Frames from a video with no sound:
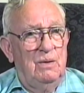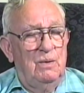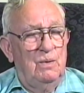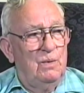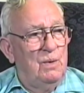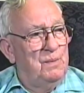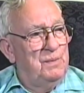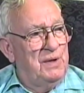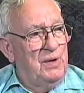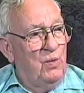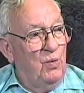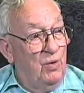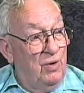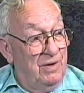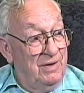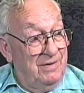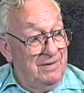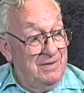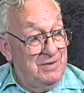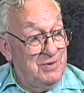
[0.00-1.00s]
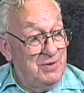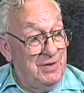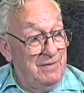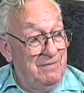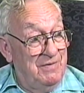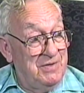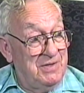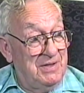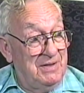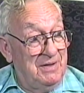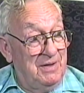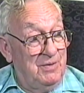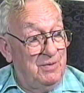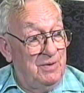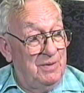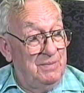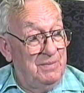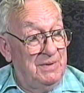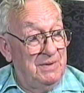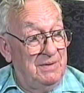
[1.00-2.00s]
when we weren't servicing
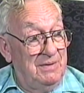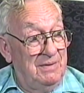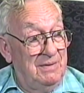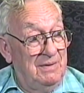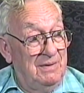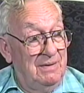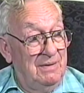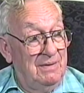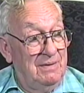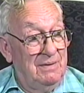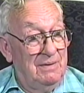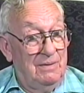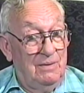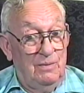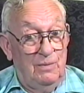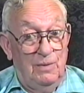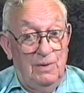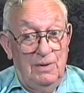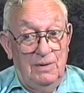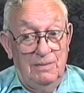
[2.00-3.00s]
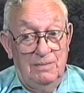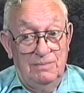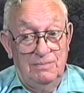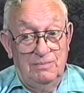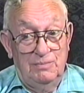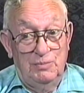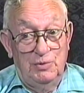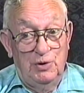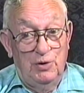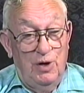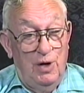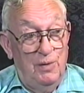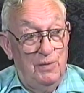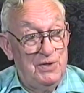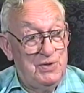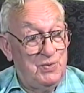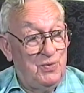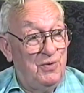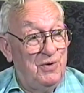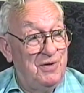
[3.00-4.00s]
equipment? Right. Well, we
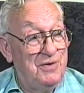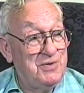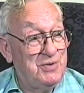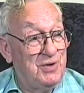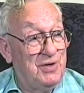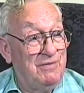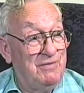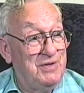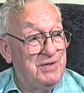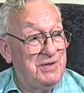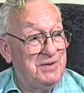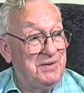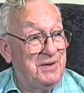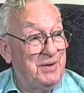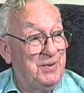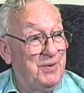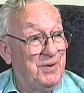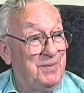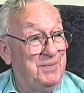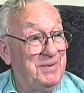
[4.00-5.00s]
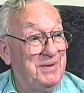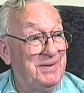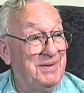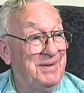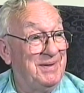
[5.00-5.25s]
always were servicing equipment.